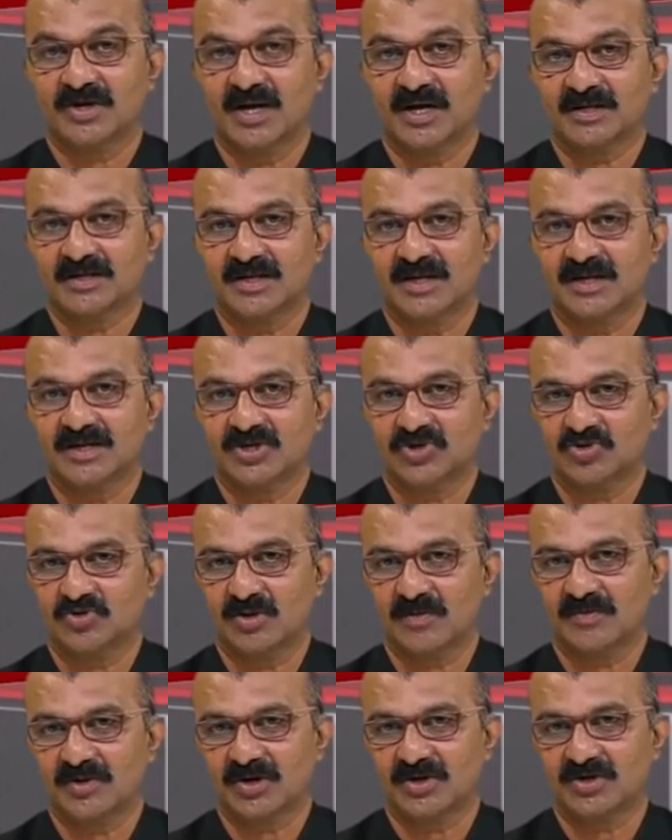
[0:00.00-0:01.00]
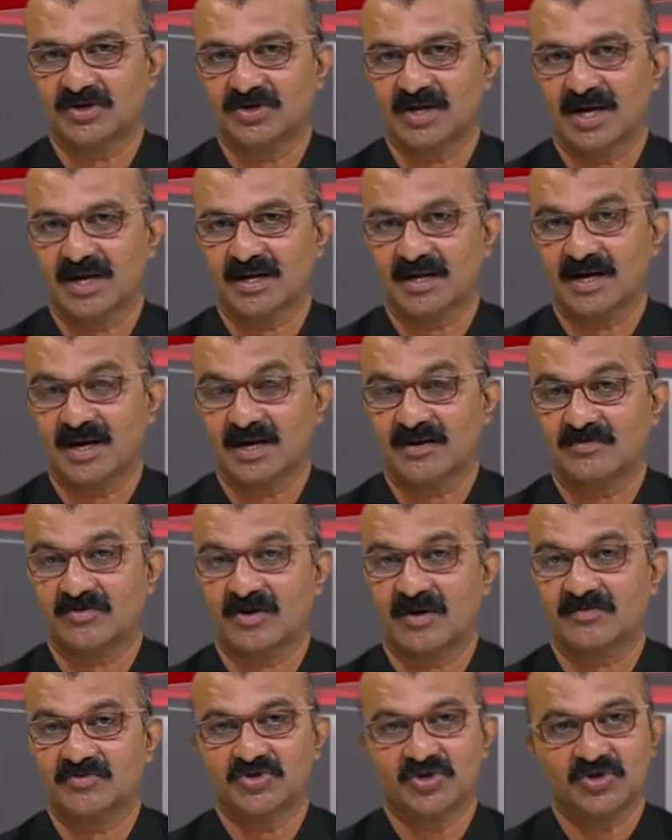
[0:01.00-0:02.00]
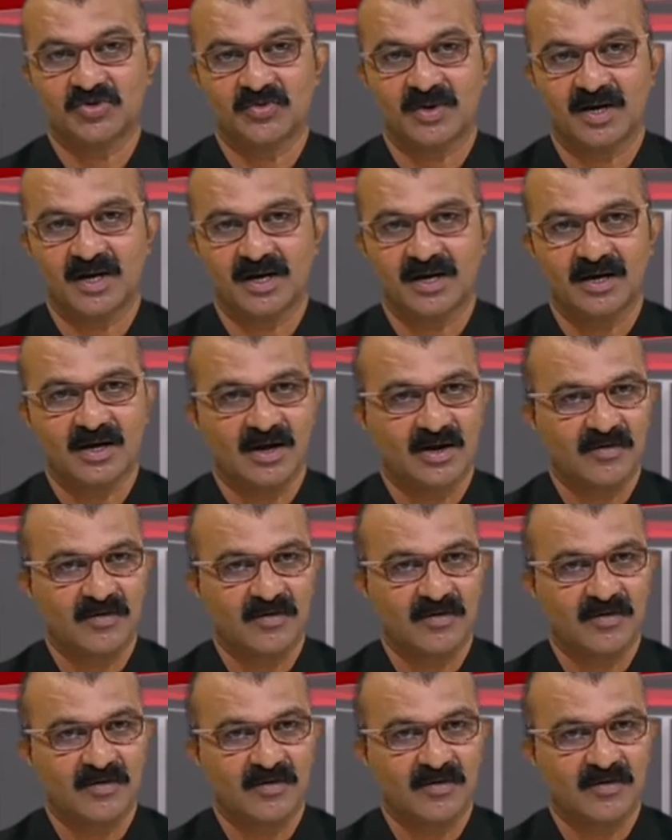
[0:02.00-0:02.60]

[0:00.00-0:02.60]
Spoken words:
ganja in a Swift Desire car from Chindwara,